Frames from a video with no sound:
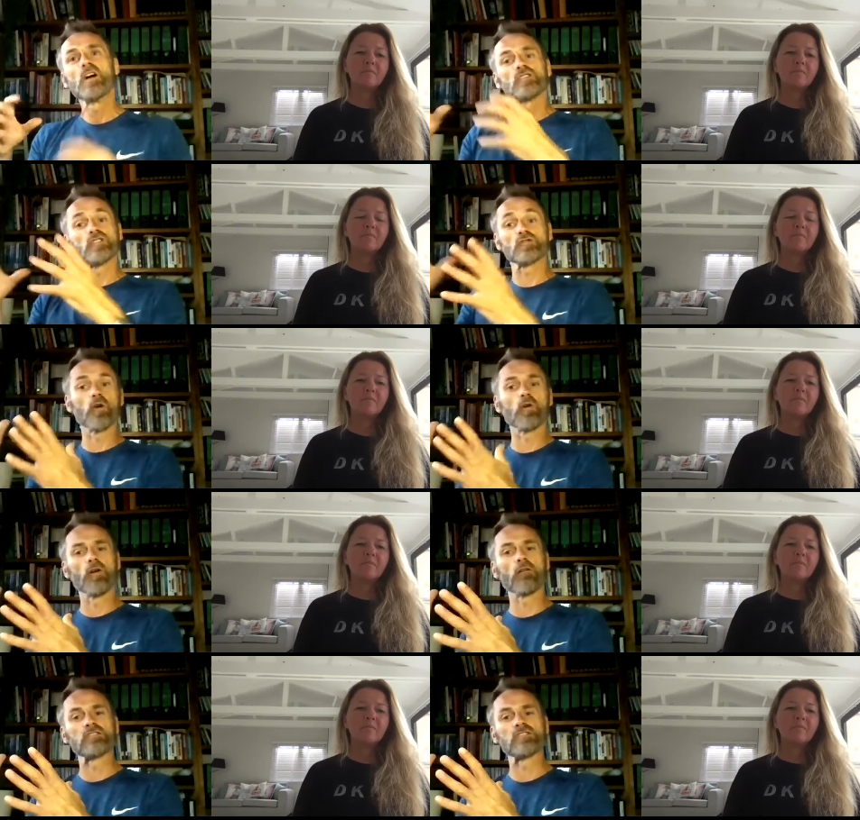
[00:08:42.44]
Speaker 1: to draw
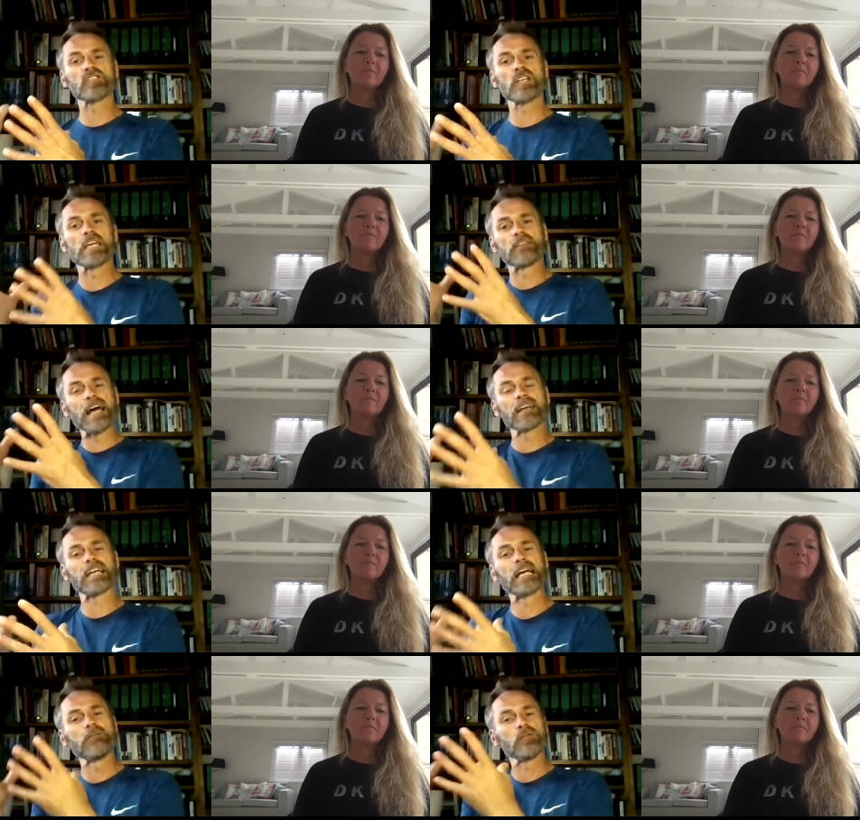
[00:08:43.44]
off and see, and that
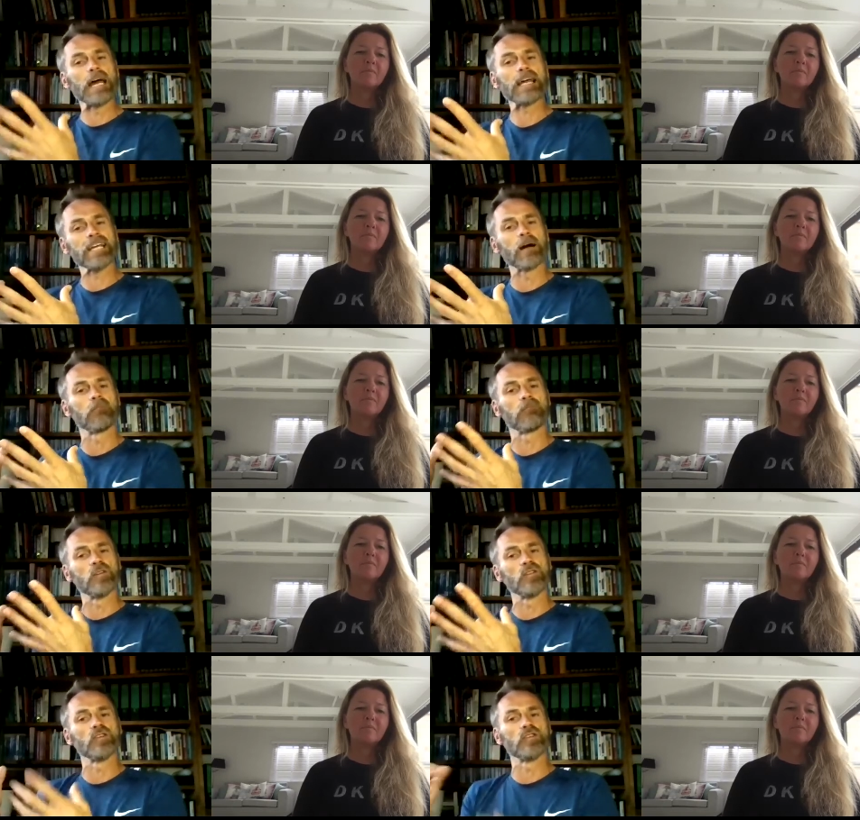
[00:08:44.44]
gave you that
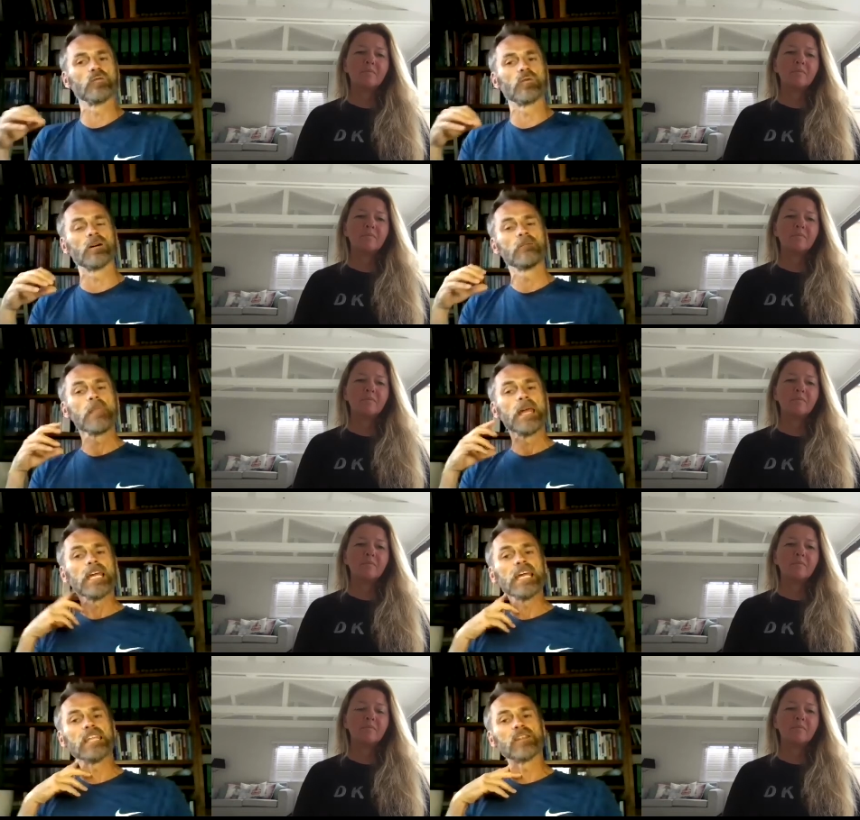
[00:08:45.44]
comfort that you were
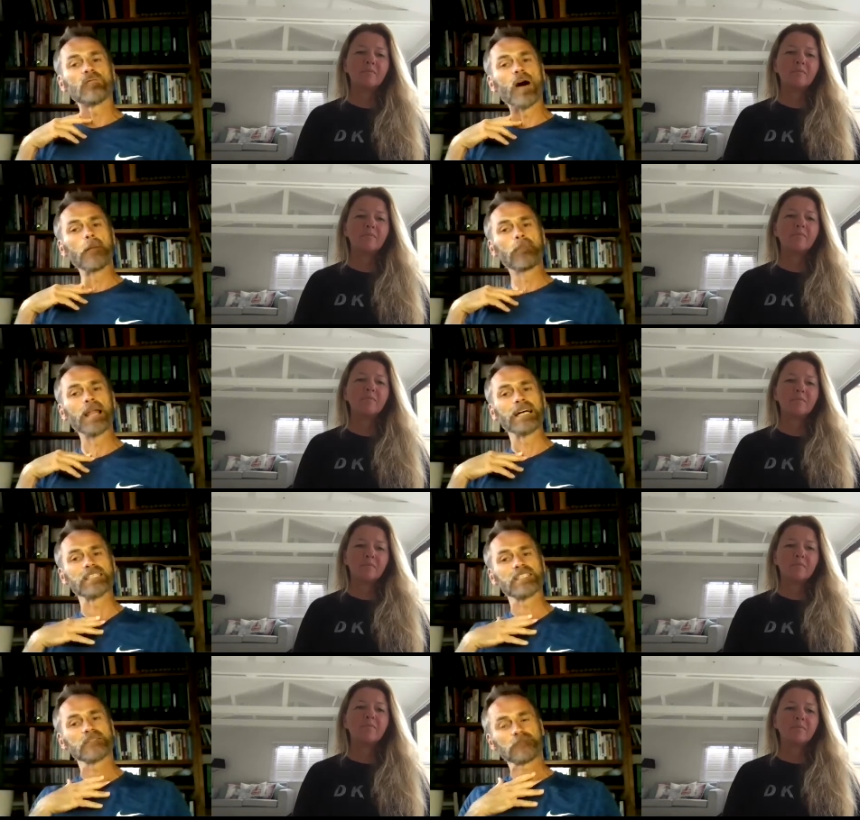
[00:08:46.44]
in the right
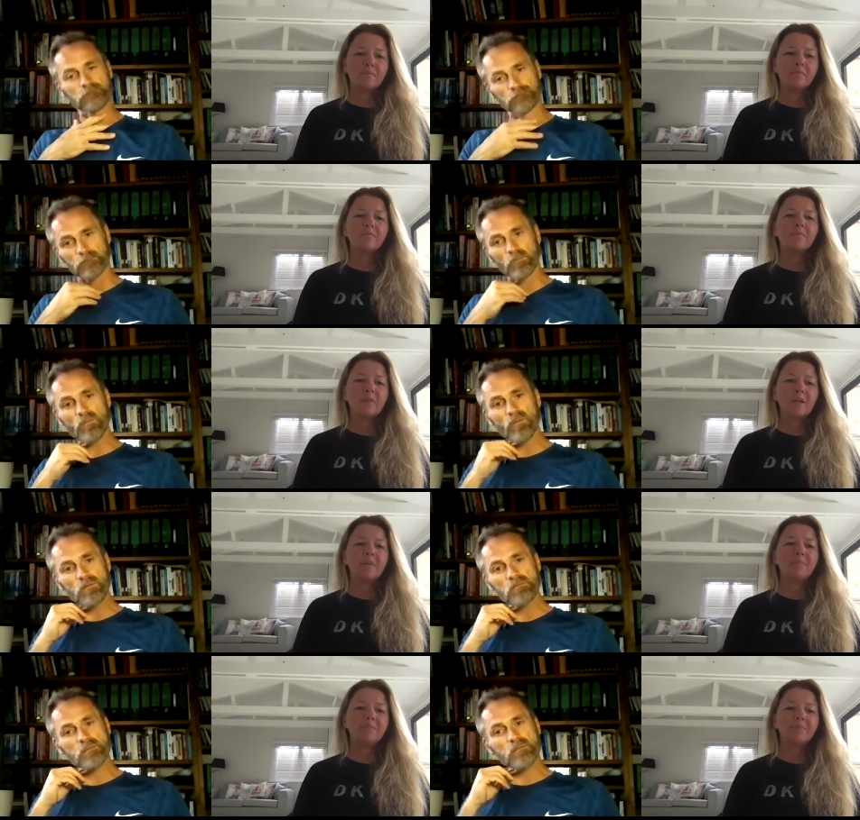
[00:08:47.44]
place.
Speaker 2: Yeah.
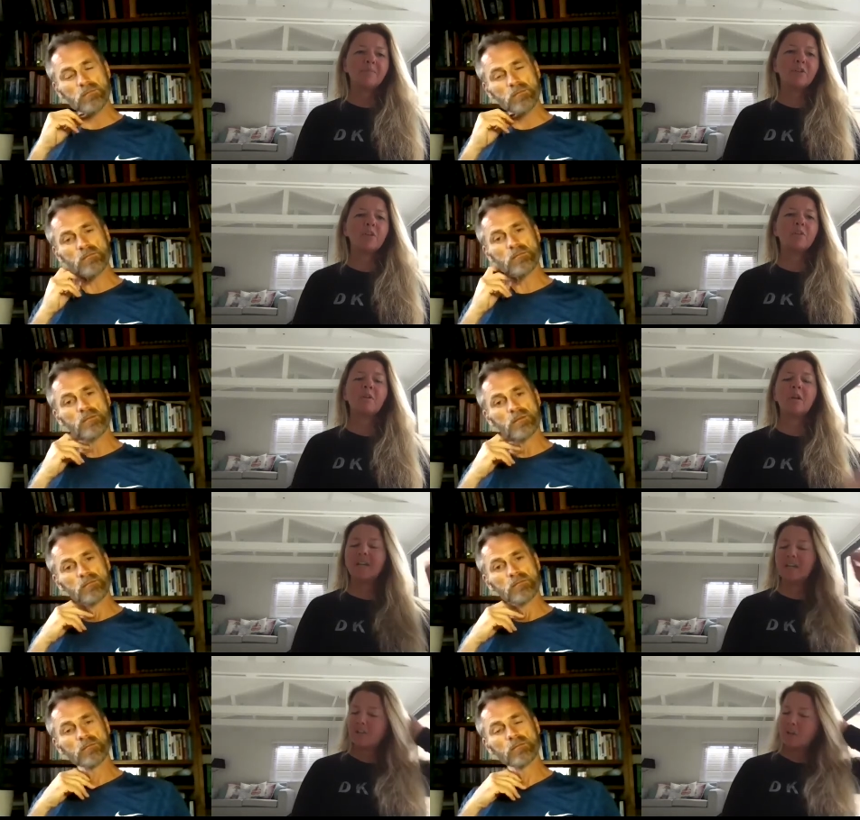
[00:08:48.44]
So
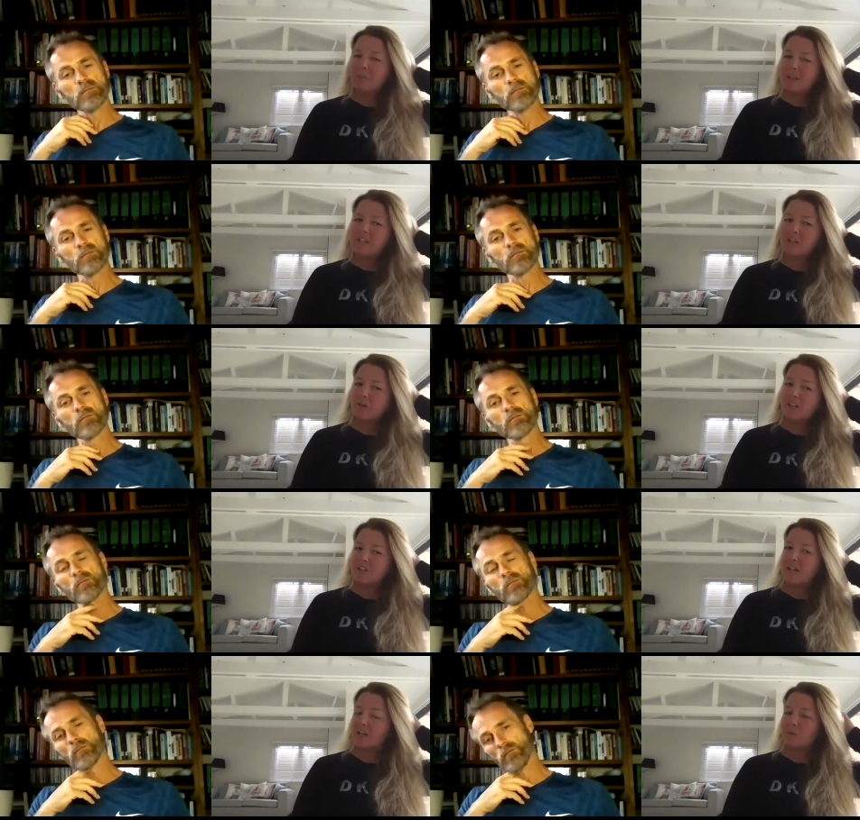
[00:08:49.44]
yeah, so you basically
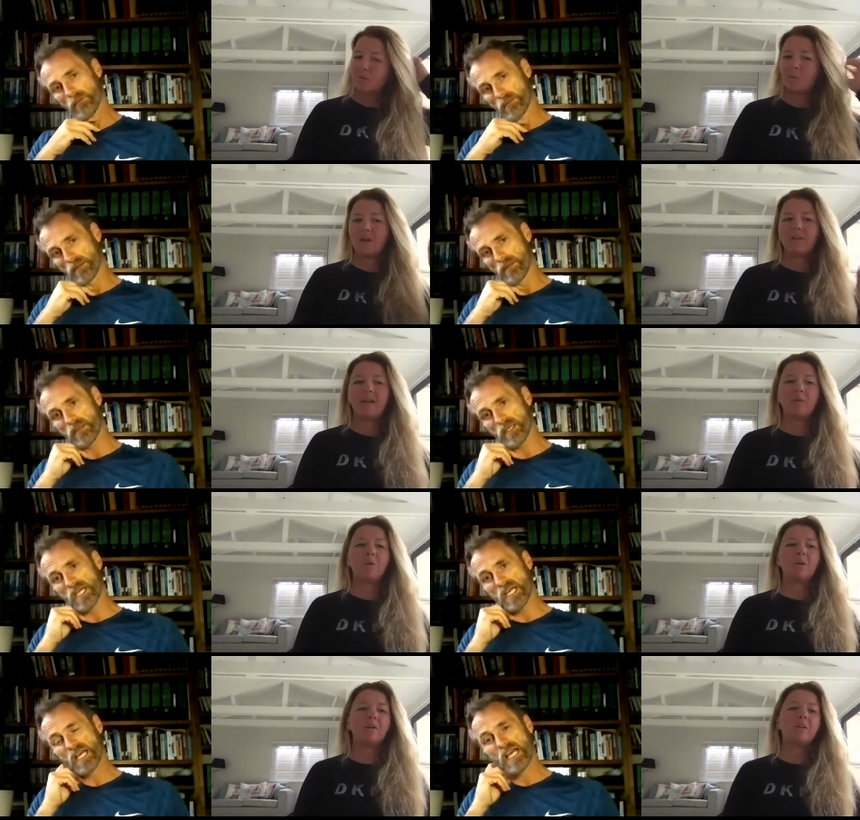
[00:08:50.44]
resonated with where they
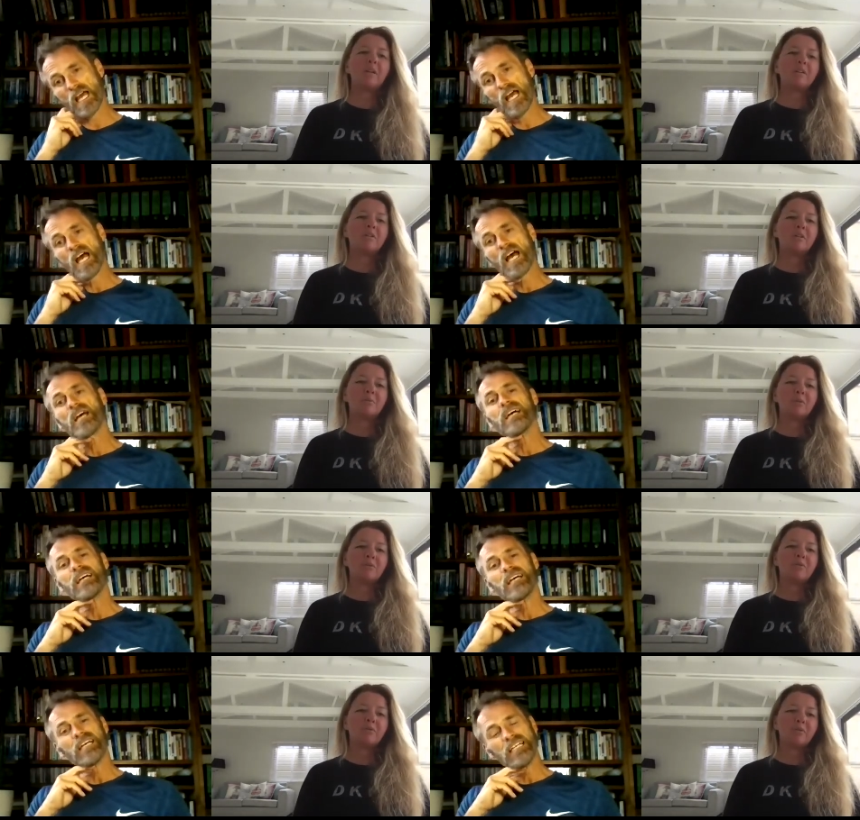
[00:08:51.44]
were in terms
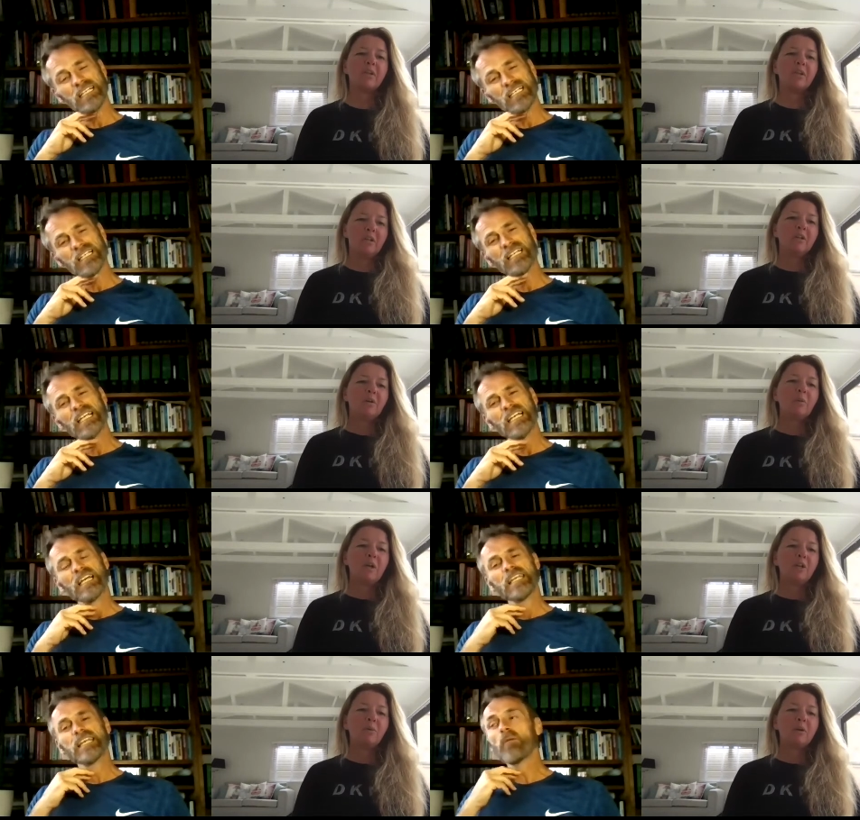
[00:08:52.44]
of where
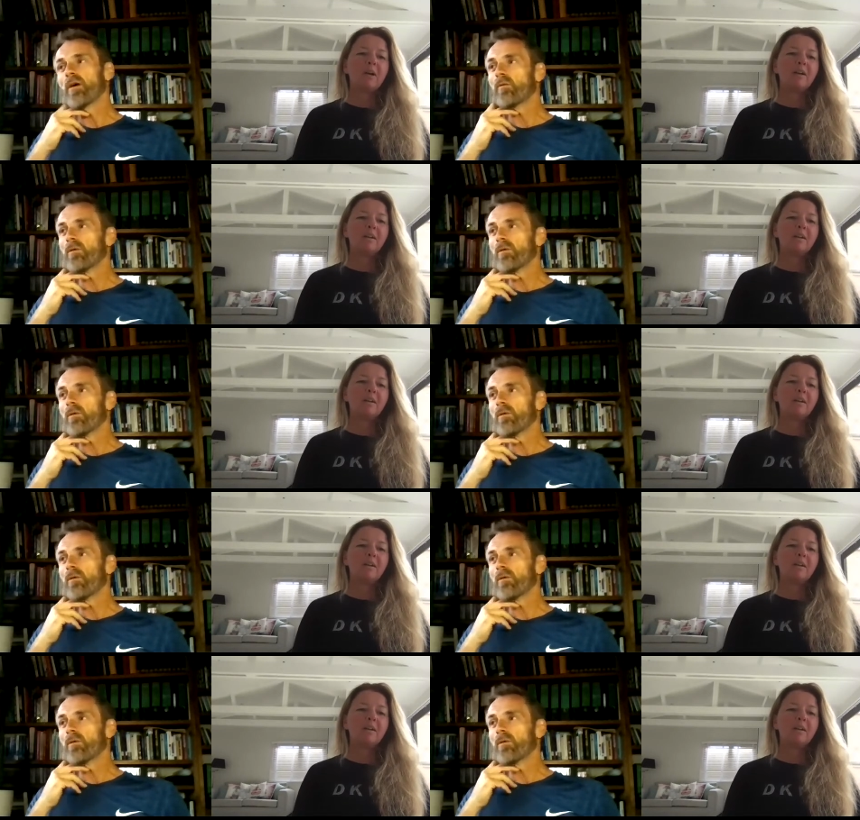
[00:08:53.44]
you were at.